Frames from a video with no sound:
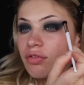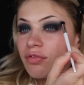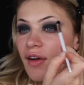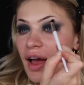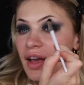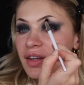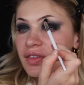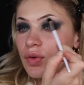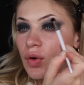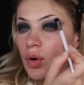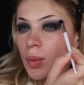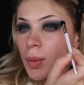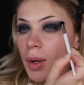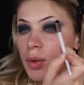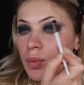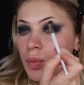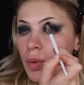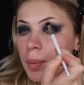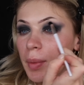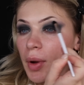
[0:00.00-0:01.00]
fast
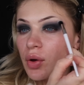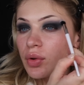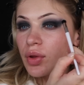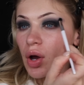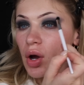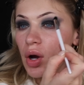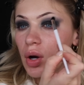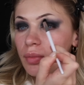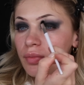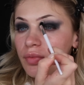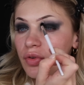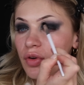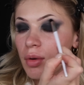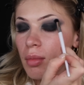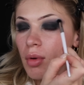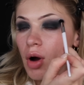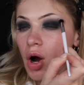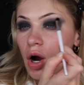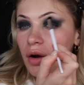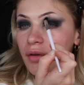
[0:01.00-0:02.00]
forward, we're both home
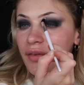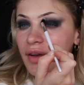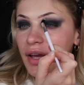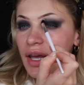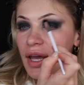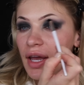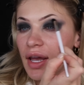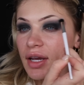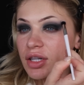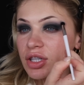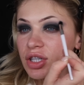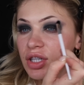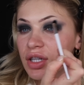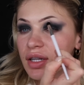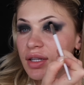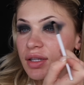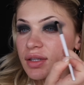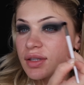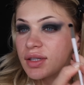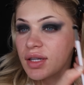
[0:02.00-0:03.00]
from our
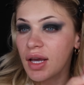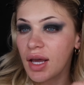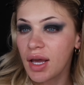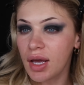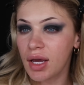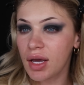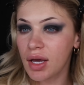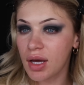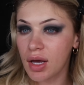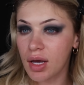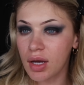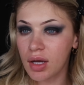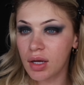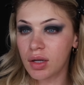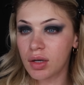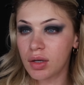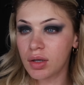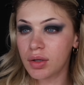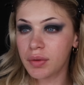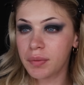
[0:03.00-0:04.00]
vacations
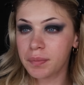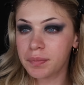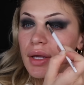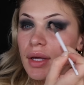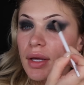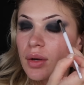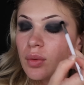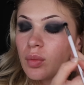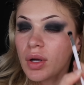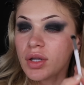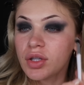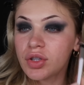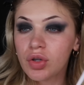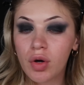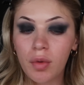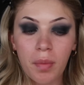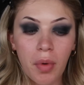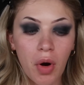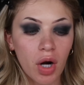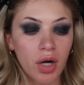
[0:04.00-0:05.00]
and he went to
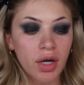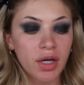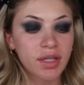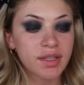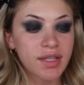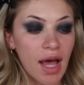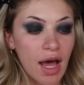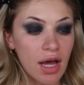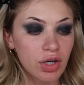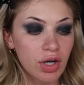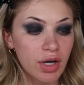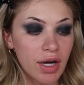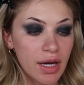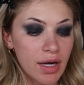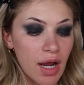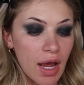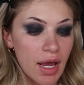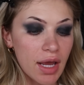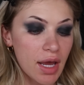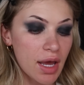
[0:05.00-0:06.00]
a party Saturday
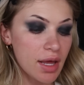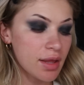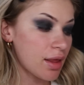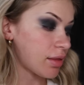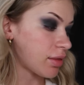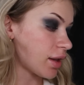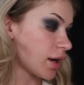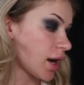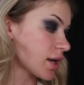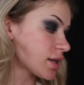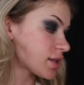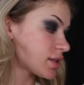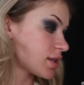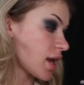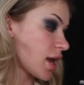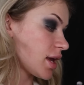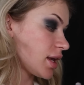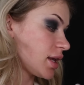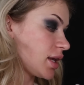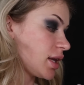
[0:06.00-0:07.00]
night, and then the next
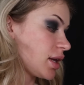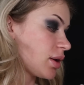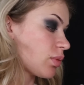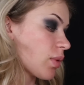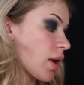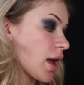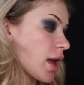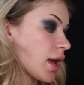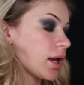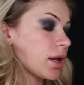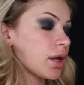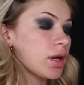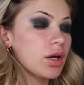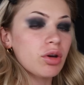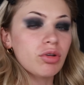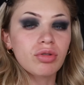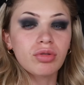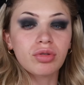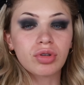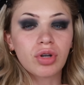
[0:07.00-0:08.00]
day he went
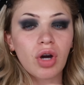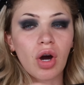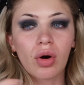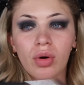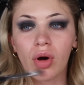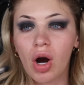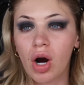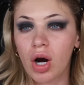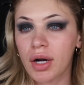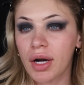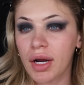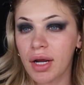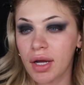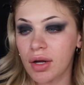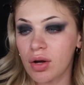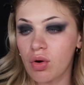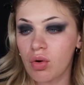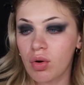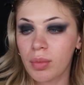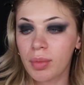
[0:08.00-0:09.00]

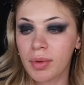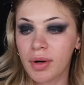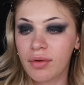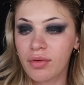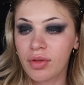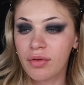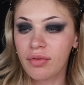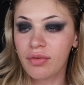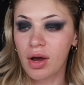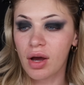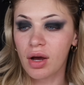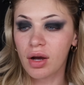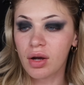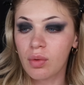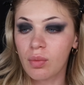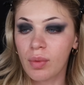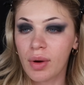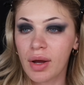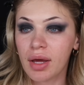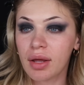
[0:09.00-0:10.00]
go-karting or whatever the fuck
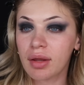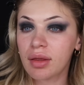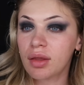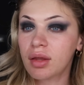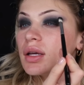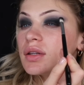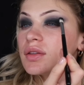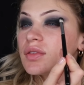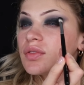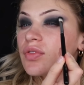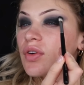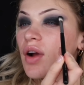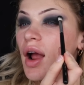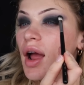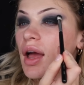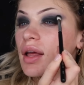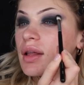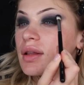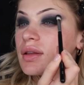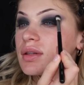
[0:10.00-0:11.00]
with his
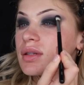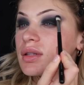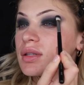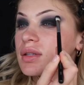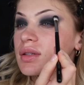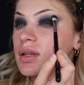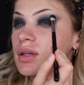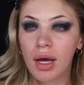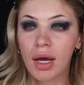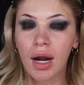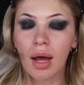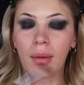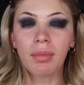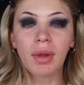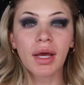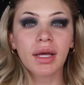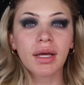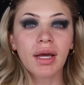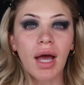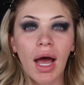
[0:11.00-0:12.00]
friends. And I'm
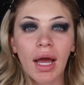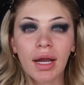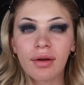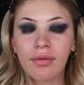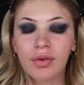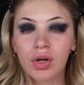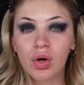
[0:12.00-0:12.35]
like kind of